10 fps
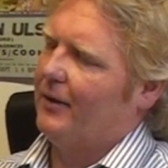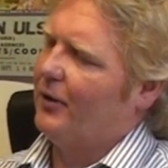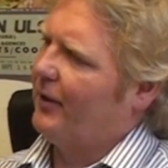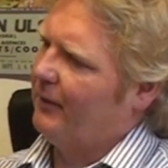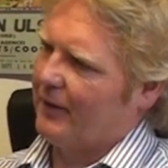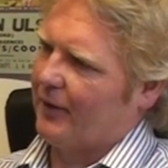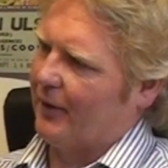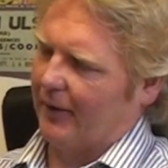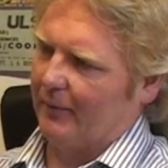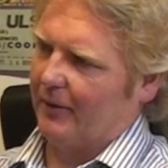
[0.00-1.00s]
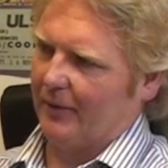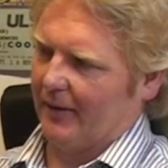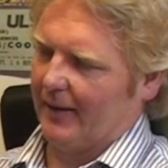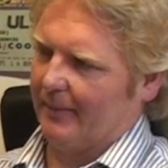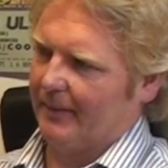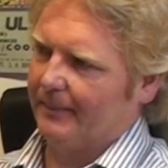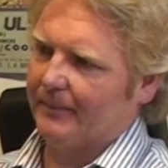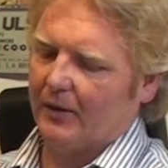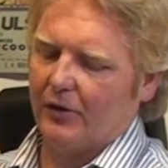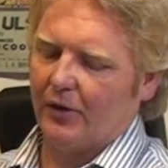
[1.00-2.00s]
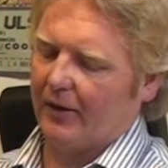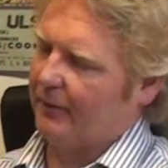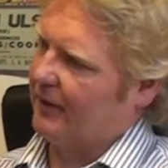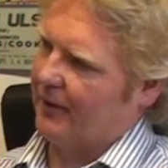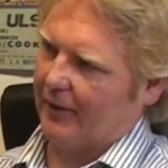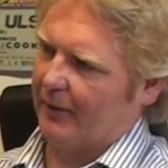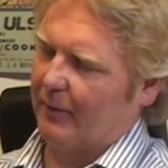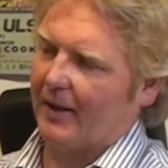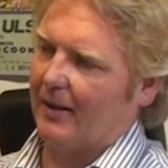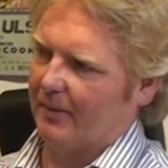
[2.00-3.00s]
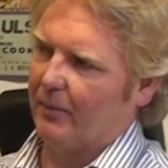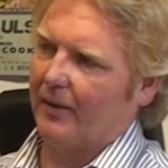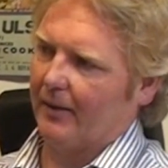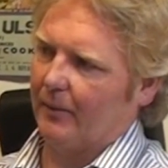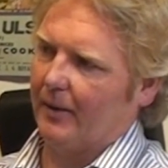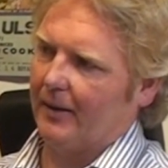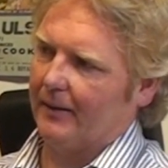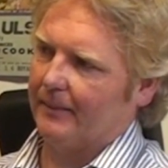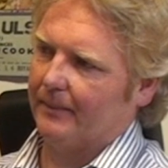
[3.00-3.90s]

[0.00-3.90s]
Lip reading: None of us thought it was going to happen. None of us thought it would happen within a week.